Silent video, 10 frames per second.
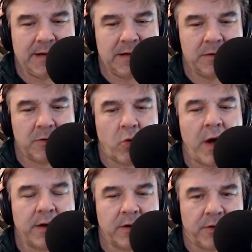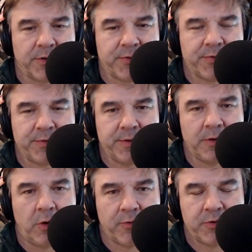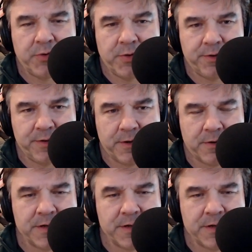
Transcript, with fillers: chronicles the over 200-year